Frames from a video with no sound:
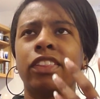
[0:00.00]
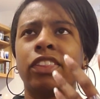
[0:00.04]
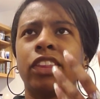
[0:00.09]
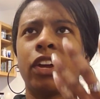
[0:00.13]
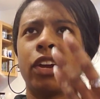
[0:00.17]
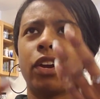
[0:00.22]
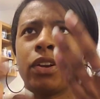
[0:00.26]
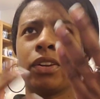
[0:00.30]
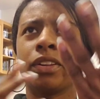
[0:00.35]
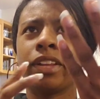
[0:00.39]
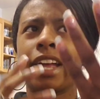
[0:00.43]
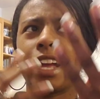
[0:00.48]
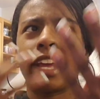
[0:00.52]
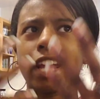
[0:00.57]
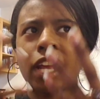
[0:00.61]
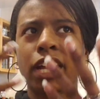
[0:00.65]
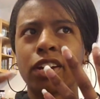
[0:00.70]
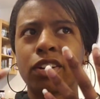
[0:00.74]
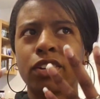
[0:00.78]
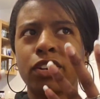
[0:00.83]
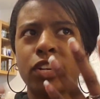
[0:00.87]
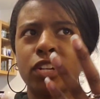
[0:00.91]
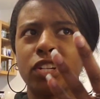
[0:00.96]
their, like,
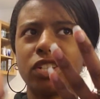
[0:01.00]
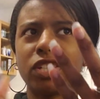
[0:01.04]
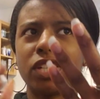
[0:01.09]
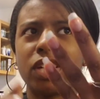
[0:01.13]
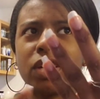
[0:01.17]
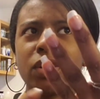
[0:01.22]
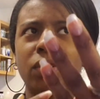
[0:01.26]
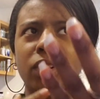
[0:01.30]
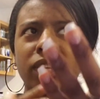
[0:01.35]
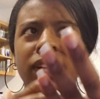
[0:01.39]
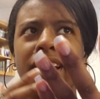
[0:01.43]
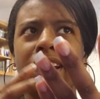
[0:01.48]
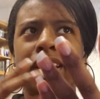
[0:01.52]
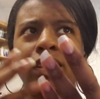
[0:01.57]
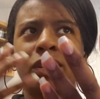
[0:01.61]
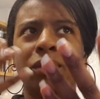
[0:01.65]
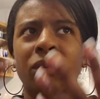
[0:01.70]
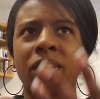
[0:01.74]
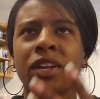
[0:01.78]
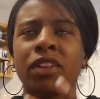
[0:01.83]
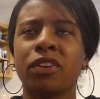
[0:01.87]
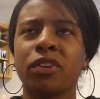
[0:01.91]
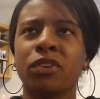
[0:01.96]
energy, or, like,
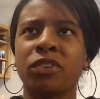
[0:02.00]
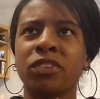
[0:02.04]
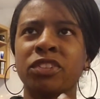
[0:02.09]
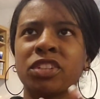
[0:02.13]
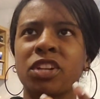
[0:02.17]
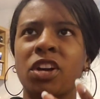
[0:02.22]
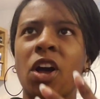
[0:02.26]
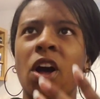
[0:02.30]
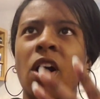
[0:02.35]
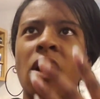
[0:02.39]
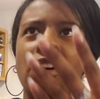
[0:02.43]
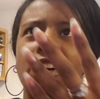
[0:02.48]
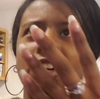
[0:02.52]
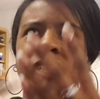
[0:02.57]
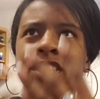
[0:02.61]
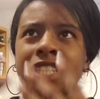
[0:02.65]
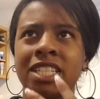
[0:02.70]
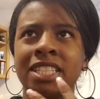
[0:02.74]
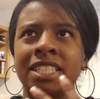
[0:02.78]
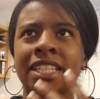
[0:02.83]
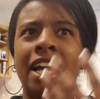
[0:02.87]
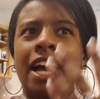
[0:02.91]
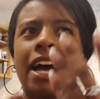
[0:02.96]
the way they're doing the haul is
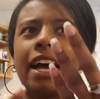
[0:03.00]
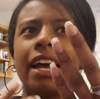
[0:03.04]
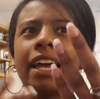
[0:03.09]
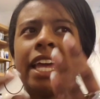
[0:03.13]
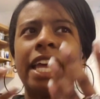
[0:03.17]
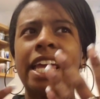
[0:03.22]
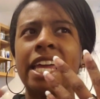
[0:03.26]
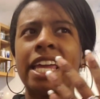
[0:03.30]
just not